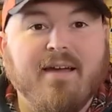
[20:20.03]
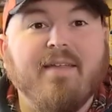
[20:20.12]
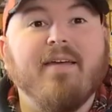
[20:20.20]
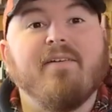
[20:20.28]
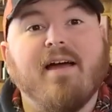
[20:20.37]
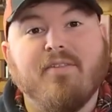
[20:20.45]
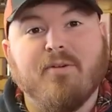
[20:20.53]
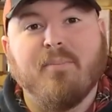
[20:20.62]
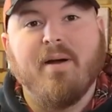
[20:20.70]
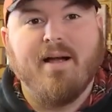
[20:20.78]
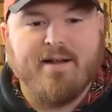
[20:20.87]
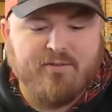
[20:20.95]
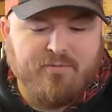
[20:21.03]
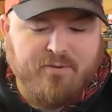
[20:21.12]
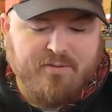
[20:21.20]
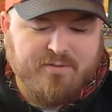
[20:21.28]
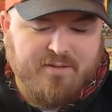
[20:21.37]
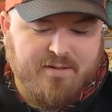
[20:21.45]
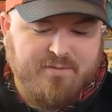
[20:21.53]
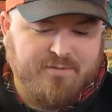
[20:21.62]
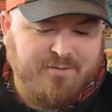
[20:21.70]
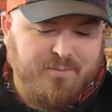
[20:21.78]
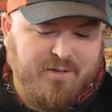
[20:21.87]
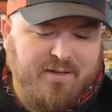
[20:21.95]
They've got their pockets full of stuff.
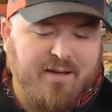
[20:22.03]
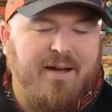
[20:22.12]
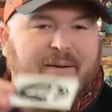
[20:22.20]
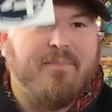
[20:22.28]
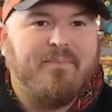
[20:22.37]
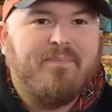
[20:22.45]
So we got